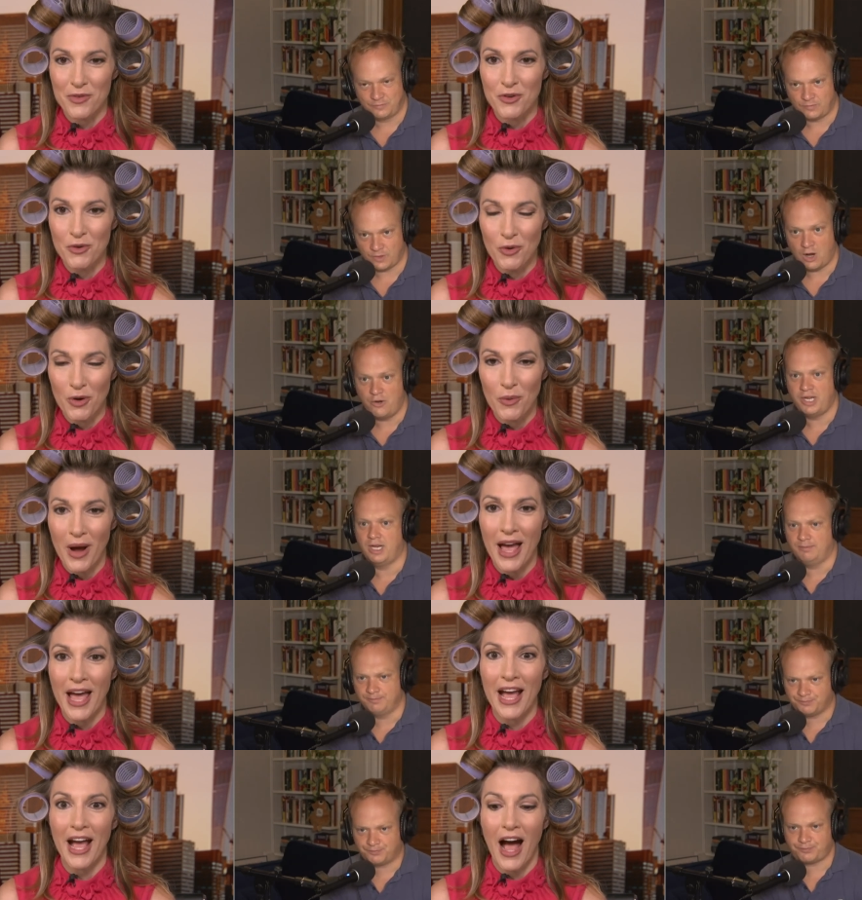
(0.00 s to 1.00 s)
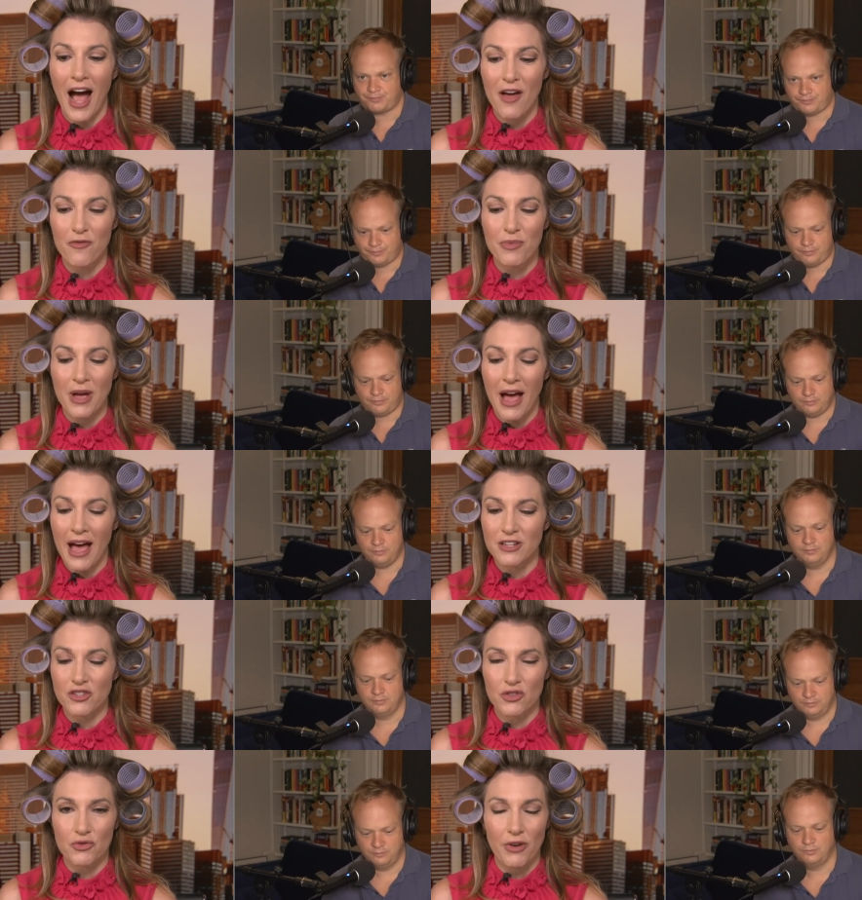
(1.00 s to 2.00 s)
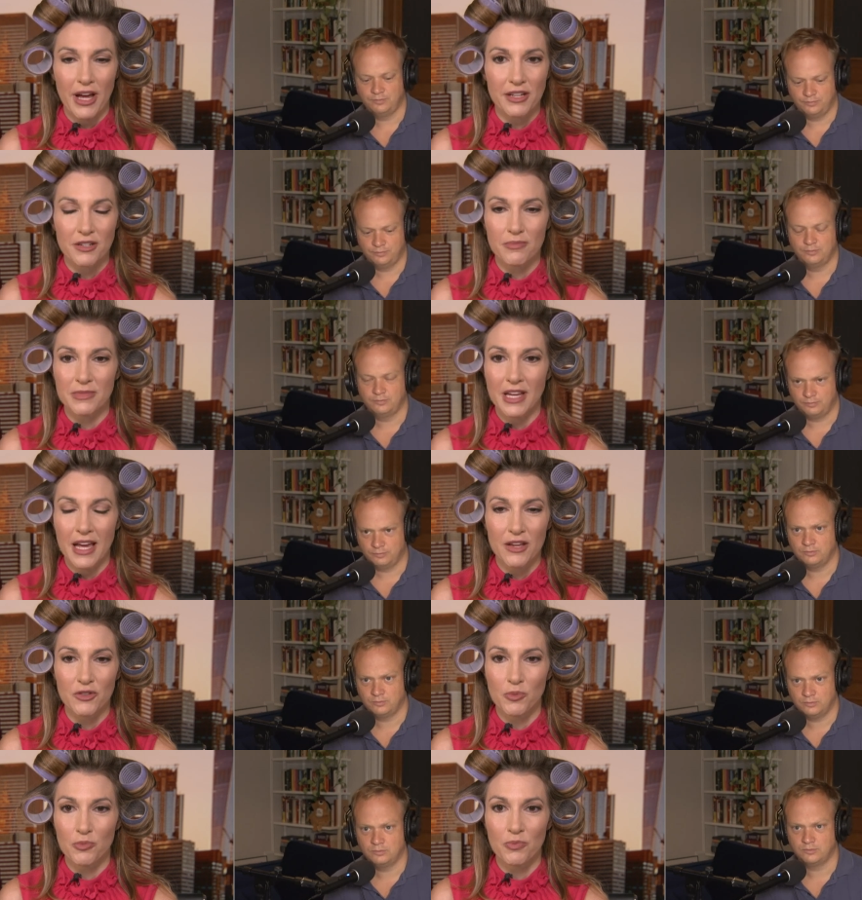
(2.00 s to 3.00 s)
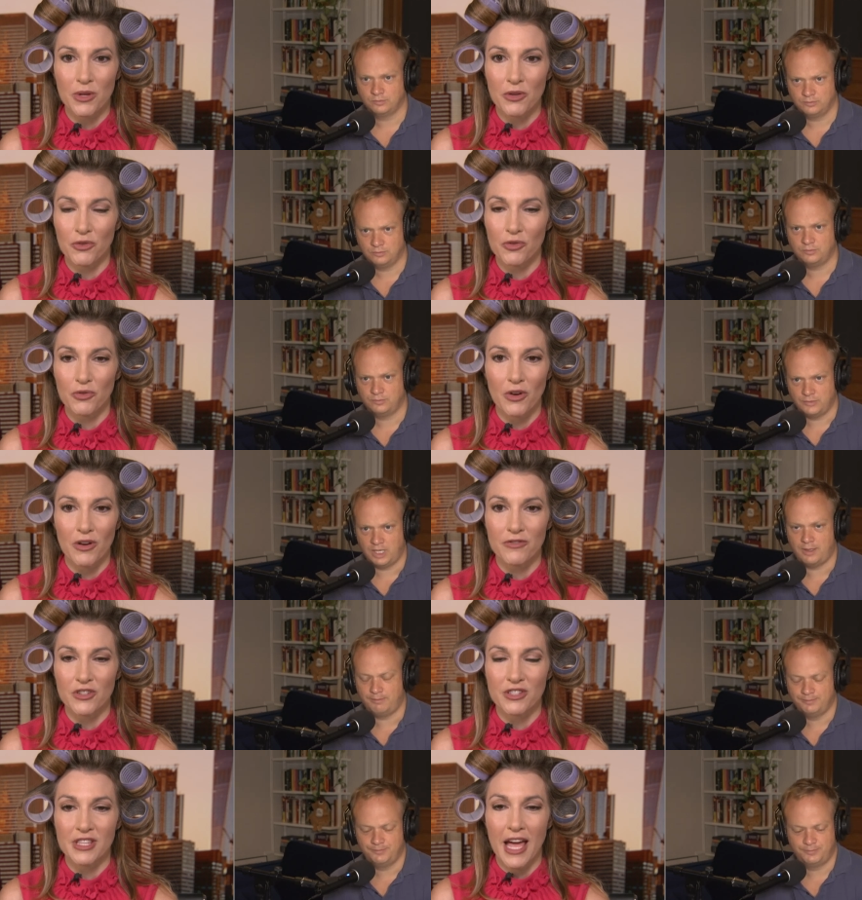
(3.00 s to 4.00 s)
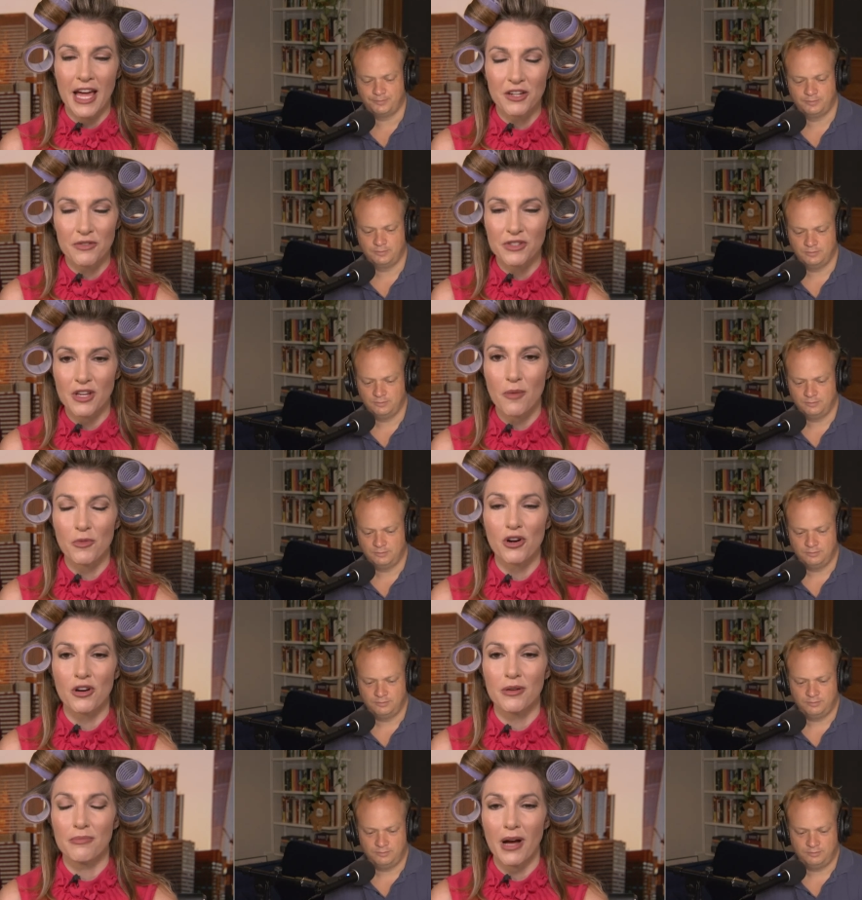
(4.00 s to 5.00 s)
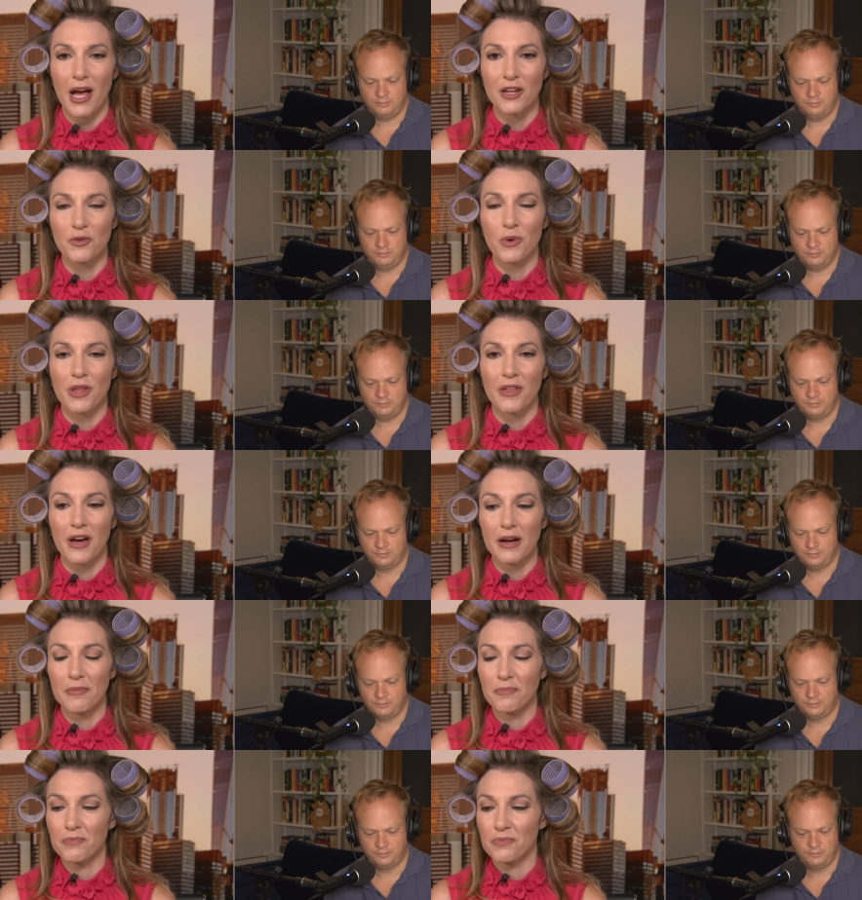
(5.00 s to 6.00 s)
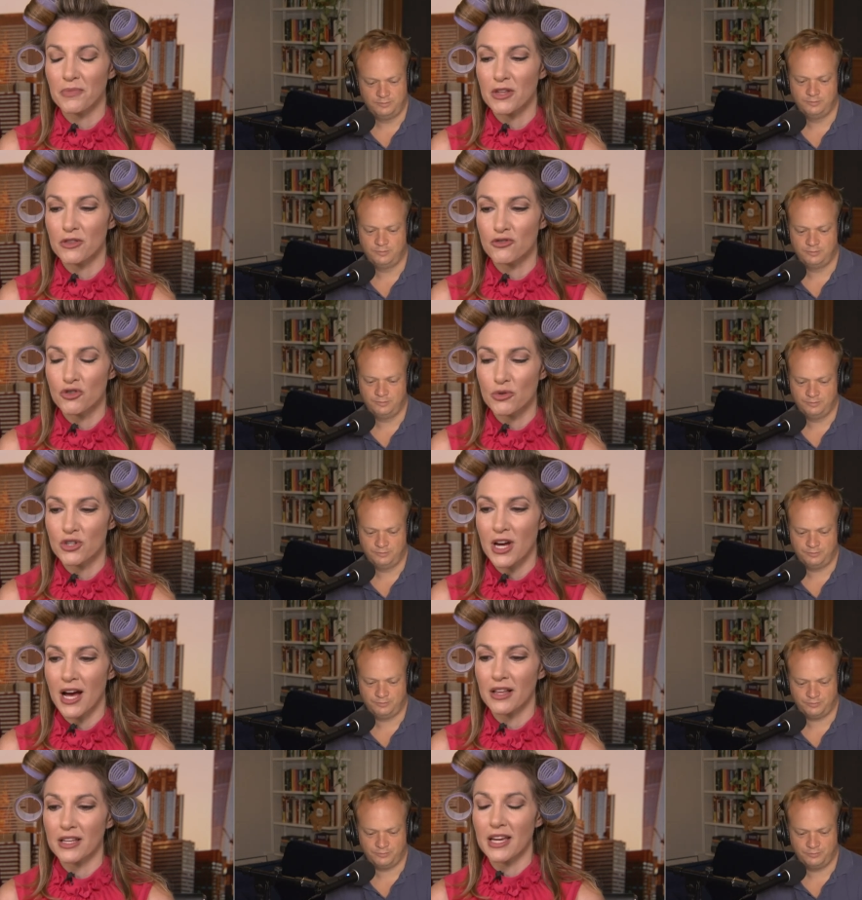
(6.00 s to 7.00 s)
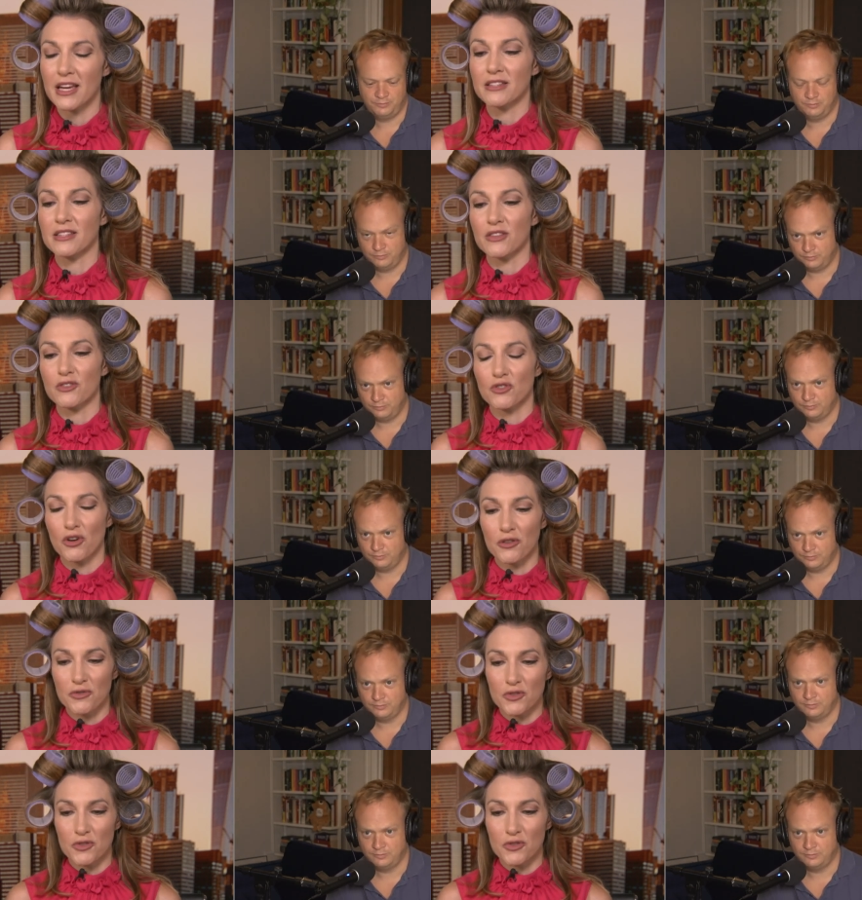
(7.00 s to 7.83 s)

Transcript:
Speaker 1: you oh, were oh, yeah. away. I've had just random days because yeah. just the end of summer combined with. Um, the Jewish holidays and the start of